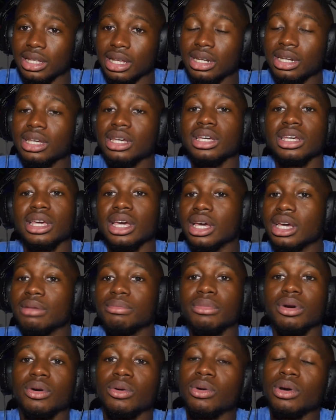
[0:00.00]
That nigga
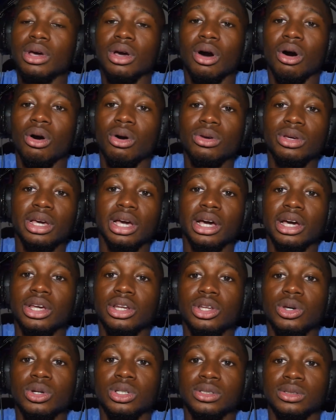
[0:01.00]
Yang, bro, all you gotta
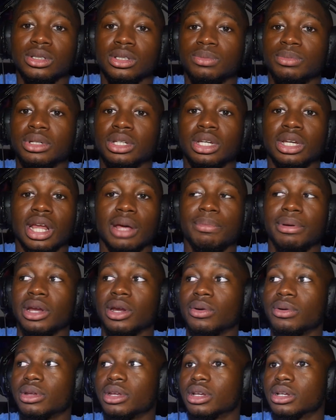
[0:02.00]
do is just be good at
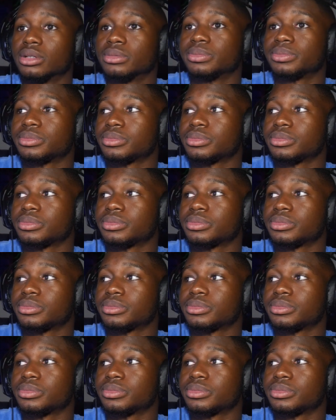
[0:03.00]
parrying.